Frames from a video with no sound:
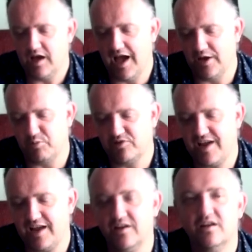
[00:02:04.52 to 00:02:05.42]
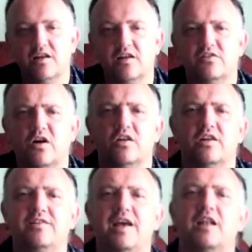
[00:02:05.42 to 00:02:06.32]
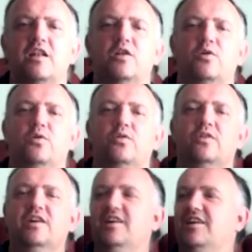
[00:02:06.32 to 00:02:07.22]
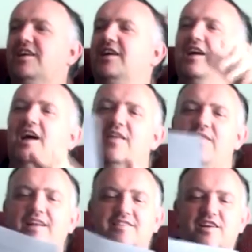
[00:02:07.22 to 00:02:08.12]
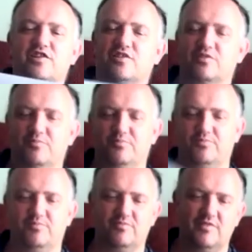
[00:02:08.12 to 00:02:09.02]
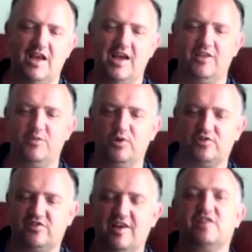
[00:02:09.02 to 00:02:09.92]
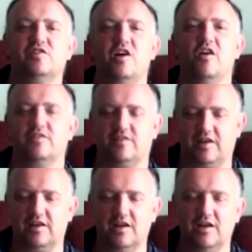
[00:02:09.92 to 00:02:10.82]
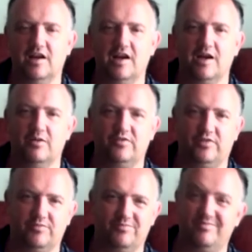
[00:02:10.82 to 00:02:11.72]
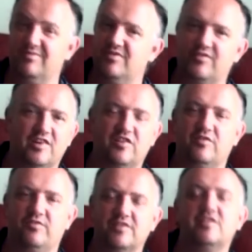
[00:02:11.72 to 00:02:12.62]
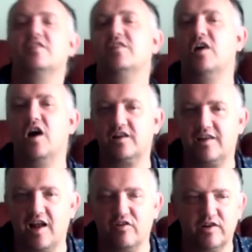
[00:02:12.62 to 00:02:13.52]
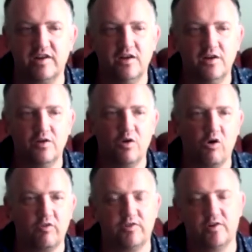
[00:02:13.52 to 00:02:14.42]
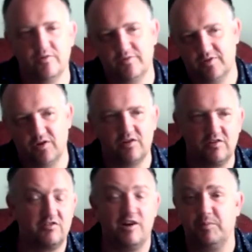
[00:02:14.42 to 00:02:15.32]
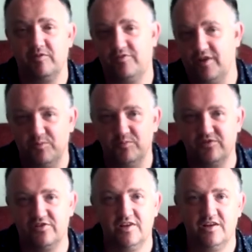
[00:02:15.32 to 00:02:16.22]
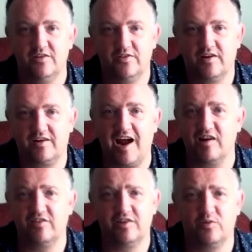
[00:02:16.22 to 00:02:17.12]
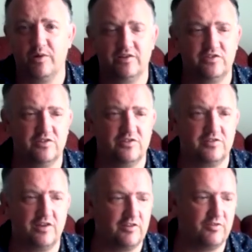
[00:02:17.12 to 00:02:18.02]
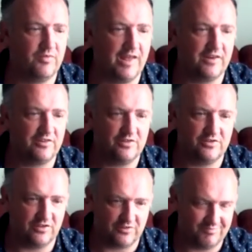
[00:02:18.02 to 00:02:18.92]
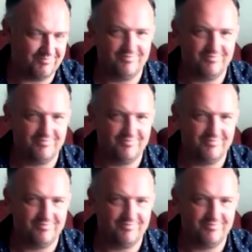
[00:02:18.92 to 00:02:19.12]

And number 10, Donatello. And that's it. In the bullshit section, obviously, if you've visited an art gallery, or if you're good at describing films, they're guaranteed questions. Aside from that, just